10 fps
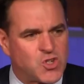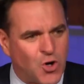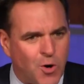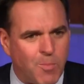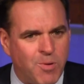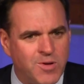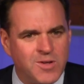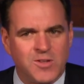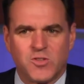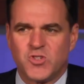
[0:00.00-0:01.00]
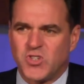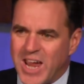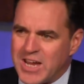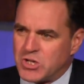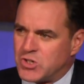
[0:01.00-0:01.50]
job
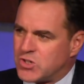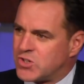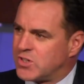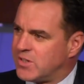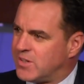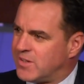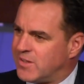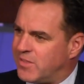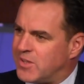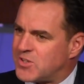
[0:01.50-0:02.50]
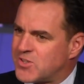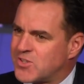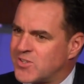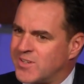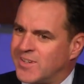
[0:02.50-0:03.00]
change
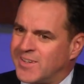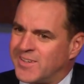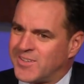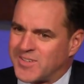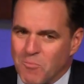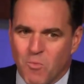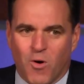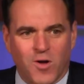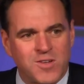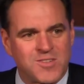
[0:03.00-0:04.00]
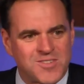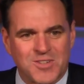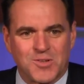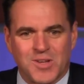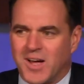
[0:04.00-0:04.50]
this somewhat
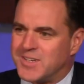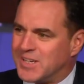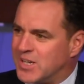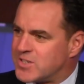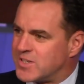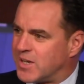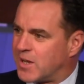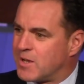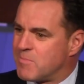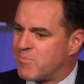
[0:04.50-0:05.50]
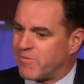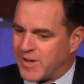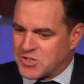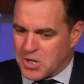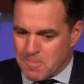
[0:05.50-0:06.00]
still idealistic
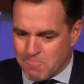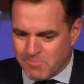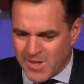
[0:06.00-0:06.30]
professor?